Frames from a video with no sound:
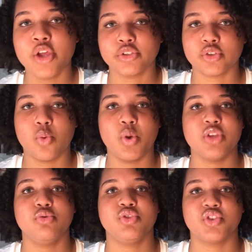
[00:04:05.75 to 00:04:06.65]
so
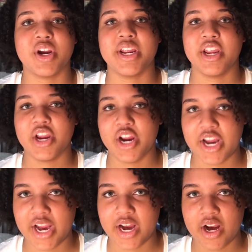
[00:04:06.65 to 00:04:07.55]
when you straighten your
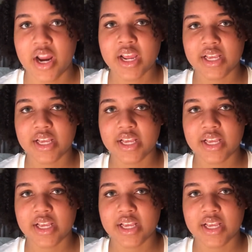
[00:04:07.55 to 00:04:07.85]
hair,